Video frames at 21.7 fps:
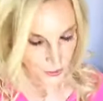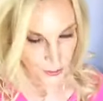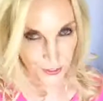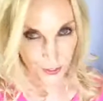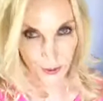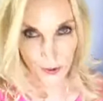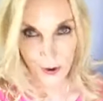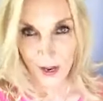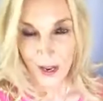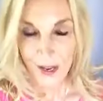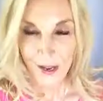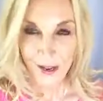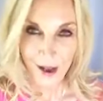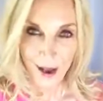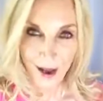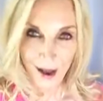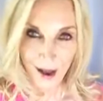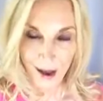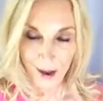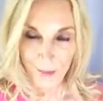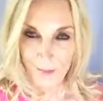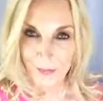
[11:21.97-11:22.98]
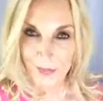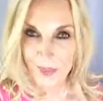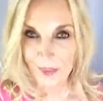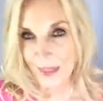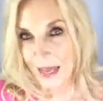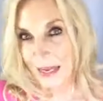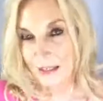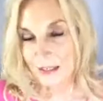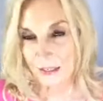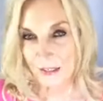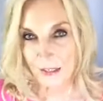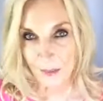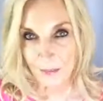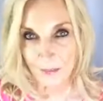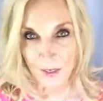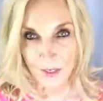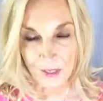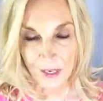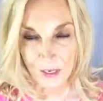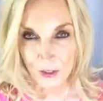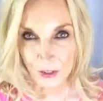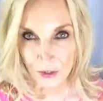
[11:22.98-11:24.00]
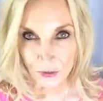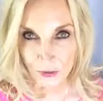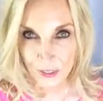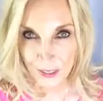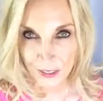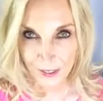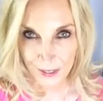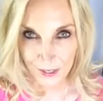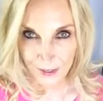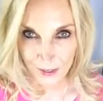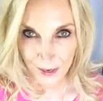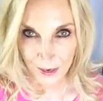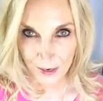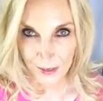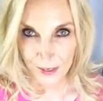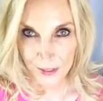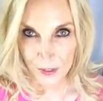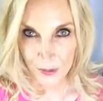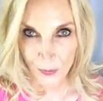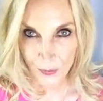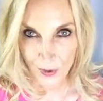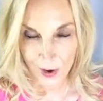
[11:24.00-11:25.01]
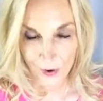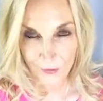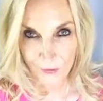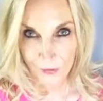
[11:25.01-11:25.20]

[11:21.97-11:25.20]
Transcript: So um, that's something that you'll get in that as well.